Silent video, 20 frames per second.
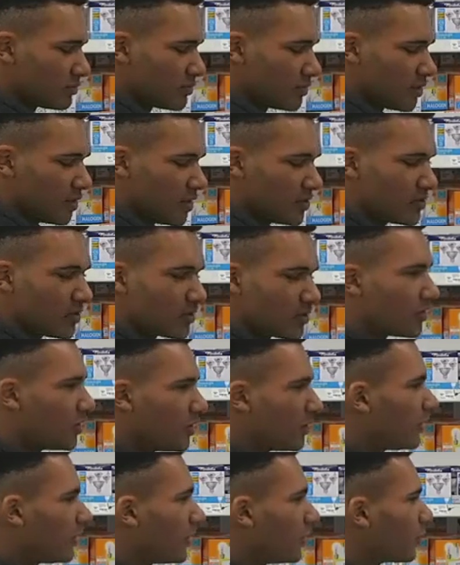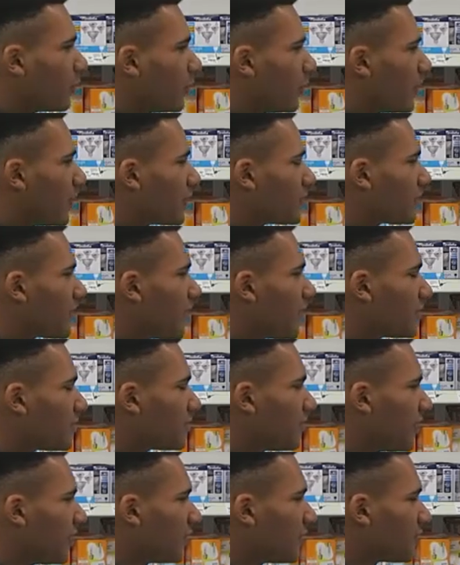Is it good that Windex tastes
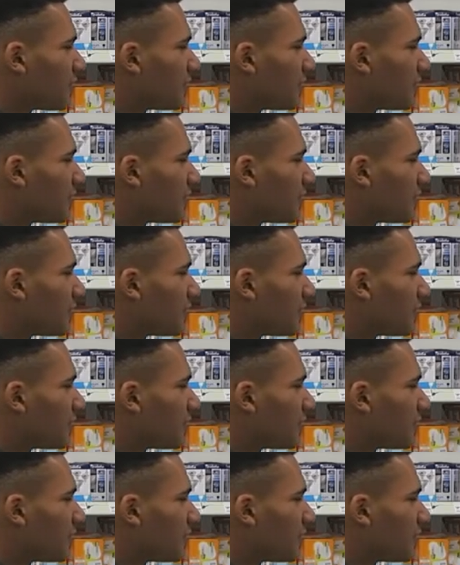nice?